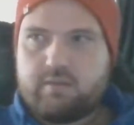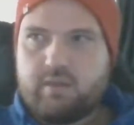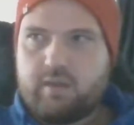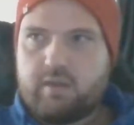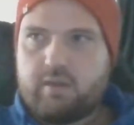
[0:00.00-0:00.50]

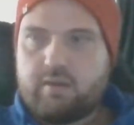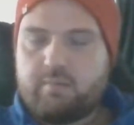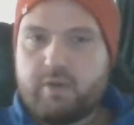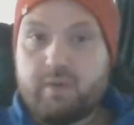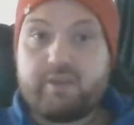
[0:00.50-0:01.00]

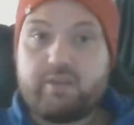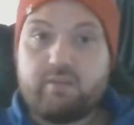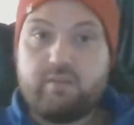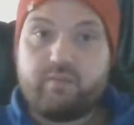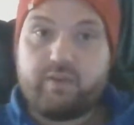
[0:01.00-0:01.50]

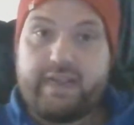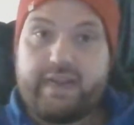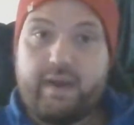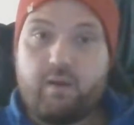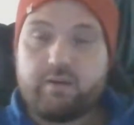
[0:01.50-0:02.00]
barbecued for
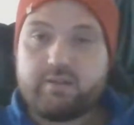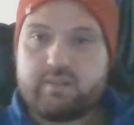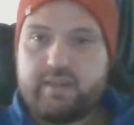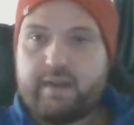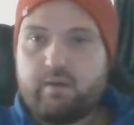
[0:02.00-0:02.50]
8
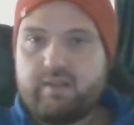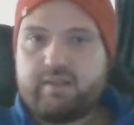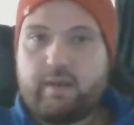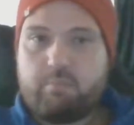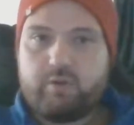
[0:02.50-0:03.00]
hours, then I would
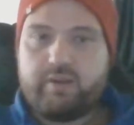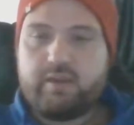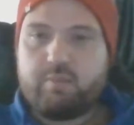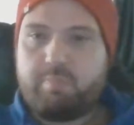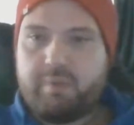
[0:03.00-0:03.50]
eat that
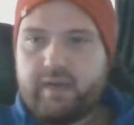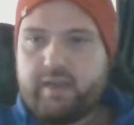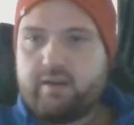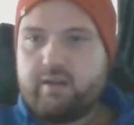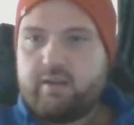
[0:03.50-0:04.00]
booty.
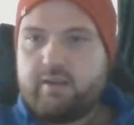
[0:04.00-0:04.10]
But